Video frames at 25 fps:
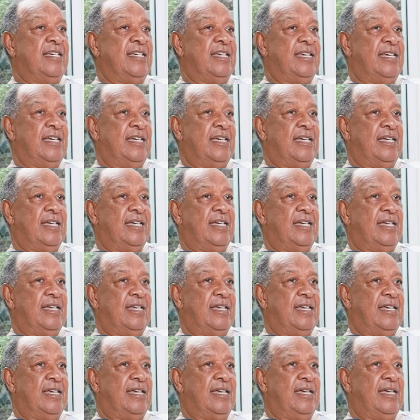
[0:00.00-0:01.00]

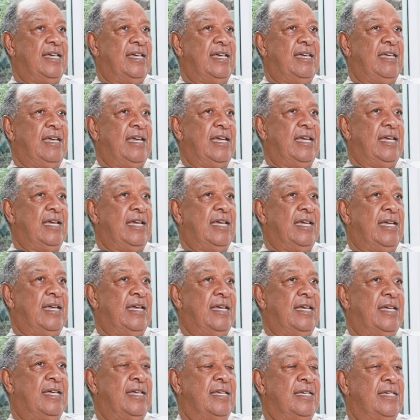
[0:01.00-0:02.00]
Uh, en,
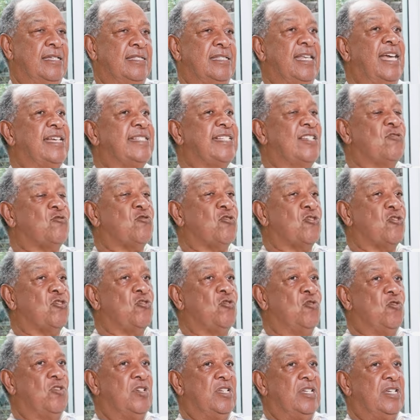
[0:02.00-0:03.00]
en The Answer to
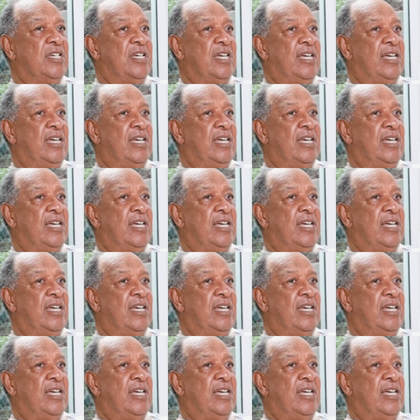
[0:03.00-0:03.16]
You,